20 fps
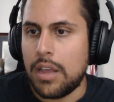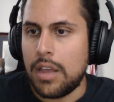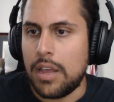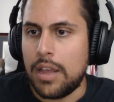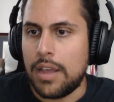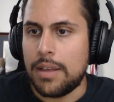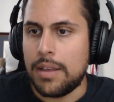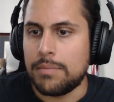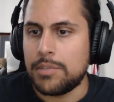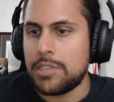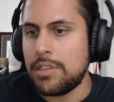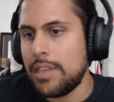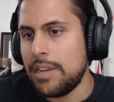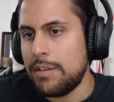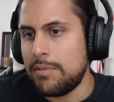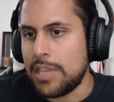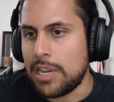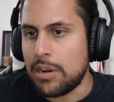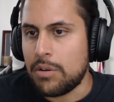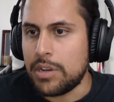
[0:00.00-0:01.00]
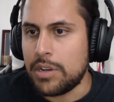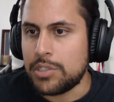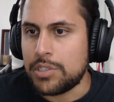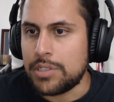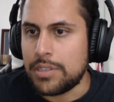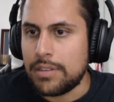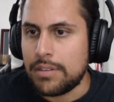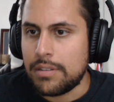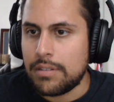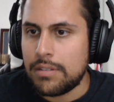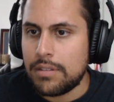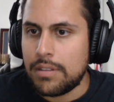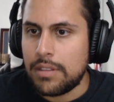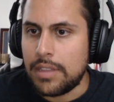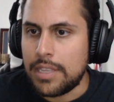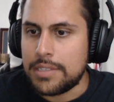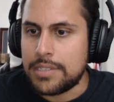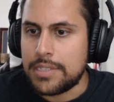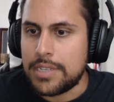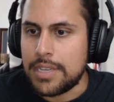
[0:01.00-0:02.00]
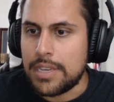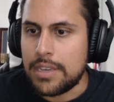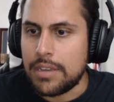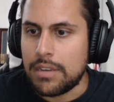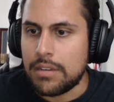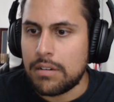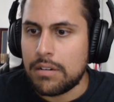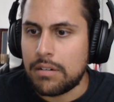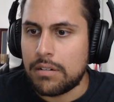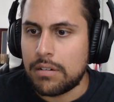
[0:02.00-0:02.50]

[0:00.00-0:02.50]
Um, so thank you for that question. Let's see.